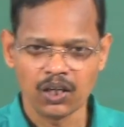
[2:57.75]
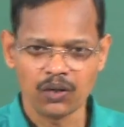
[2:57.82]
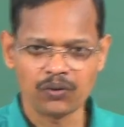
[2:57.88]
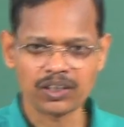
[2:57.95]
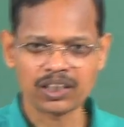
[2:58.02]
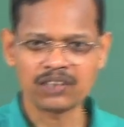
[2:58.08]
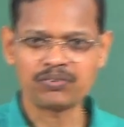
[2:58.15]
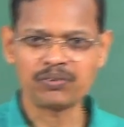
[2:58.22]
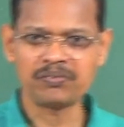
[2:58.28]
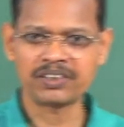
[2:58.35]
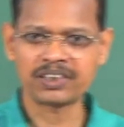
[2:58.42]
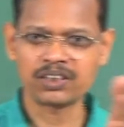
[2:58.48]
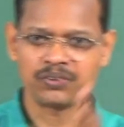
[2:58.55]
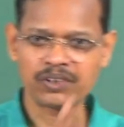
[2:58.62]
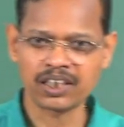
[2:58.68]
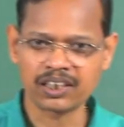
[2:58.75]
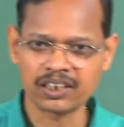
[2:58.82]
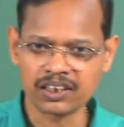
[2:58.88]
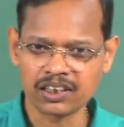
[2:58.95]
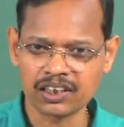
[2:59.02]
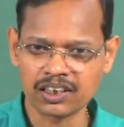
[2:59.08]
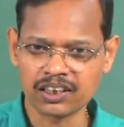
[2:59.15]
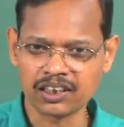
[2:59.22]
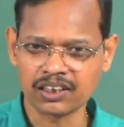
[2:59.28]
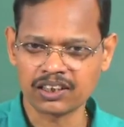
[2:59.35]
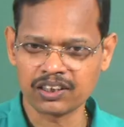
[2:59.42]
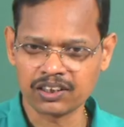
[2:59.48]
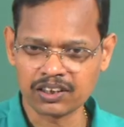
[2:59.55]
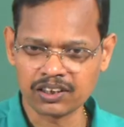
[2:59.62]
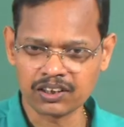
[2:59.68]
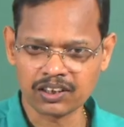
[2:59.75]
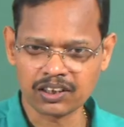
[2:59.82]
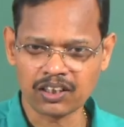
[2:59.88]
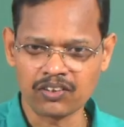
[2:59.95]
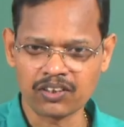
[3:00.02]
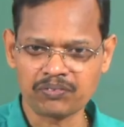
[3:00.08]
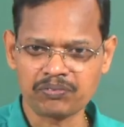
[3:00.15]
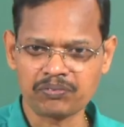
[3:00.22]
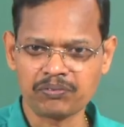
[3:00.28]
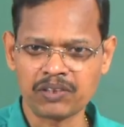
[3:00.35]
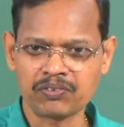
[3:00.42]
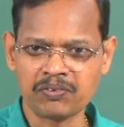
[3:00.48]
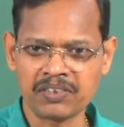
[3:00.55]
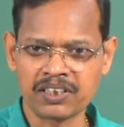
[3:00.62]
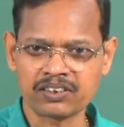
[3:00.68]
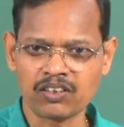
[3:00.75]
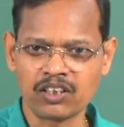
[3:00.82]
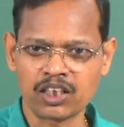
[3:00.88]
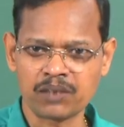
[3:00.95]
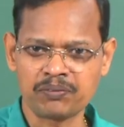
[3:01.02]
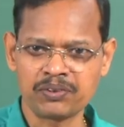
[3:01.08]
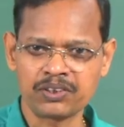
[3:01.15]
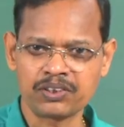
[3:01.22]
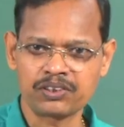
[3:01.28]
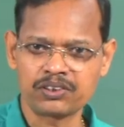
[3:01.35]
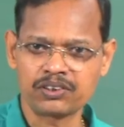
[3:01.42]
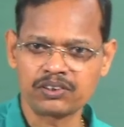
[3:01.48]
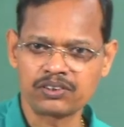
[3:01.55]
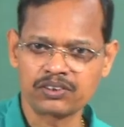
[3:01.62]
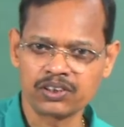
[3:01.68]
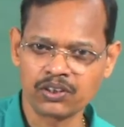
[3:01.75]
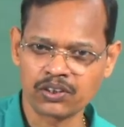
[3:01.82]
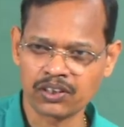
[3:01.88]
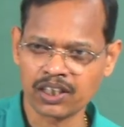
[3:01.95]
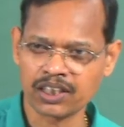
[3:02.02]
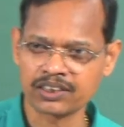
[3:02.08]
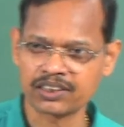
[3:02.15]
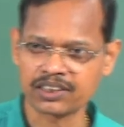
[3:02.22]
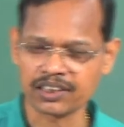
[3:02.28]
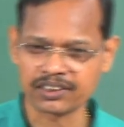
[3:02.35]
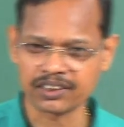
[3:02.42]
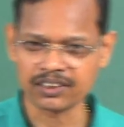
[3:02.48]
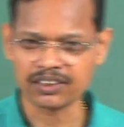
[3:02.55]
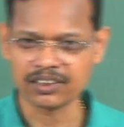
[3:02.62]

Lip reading: What are the information you can how bioinformatics contribute to the nucleic acid structure?